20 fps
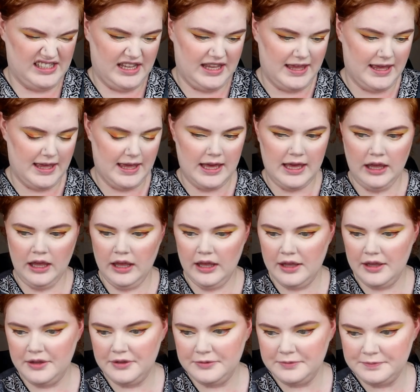Eh.
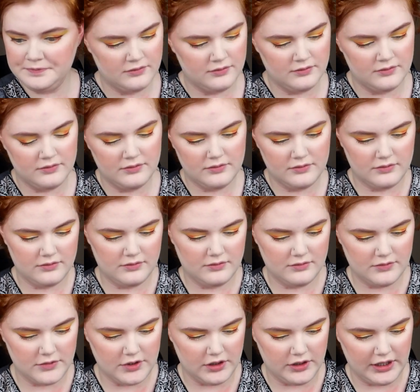
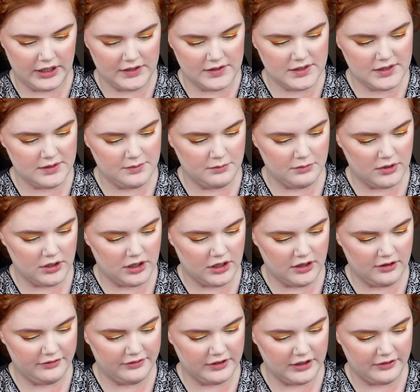On a
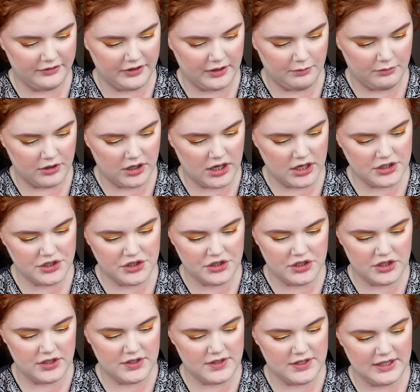small fluffy
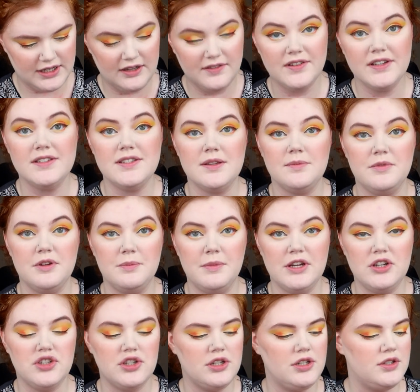brush just to give it some
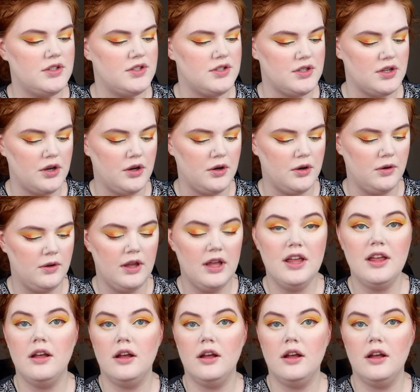dimensions so